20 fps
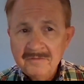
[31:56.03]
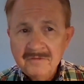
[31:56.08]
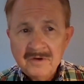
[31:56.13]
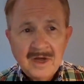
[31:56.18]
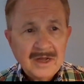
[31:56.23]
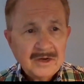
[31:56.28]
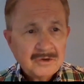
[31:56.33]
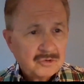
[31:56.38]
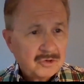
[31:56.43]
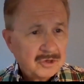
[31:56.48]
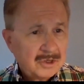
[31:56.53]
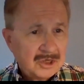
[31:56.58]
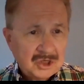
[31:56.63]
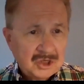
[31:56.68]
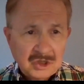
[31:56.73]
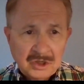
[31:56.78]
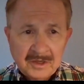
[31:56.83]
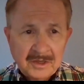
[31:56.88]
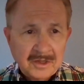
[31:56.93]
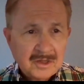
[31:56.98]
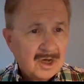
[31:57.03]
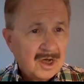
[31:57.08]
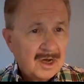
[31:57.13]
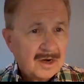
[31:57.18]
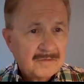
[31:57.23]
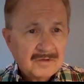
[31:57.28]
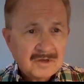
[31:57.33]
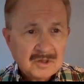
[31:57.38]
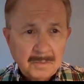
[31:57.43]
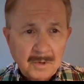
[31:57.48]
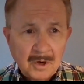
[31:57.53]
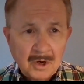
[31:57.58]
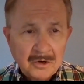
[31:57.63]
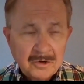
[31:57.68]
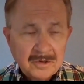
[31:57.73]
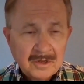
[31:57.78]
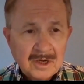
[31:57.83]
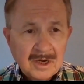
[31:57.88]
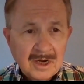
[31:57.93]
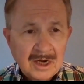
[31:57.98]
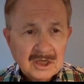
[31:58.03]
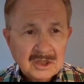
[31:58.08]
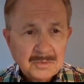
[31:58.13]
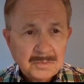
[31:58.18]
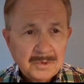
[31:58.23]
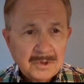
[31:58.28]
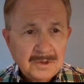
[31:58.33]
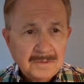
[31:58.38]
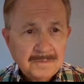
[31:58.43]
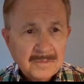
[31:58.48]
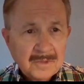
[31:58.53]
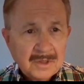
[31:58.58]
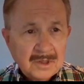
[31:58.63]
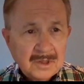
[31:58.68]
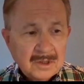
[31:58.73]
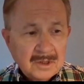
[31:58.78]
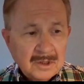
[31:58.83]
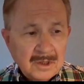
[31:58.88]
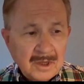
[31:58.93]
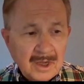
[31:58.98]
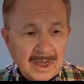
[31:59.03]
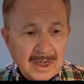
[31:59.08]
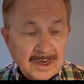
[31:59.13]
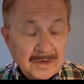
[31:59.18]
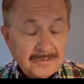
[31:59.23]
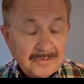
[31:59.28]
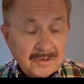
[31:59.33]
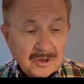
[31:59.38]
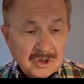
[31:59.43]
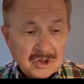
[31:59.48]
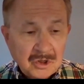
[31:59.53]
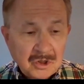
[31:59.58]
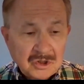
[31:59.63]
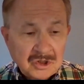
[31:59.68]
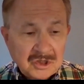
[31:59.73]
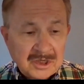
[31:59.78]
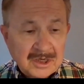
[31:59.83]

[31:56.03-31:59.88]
have not traditionally thought of as part of the gospel. And if the church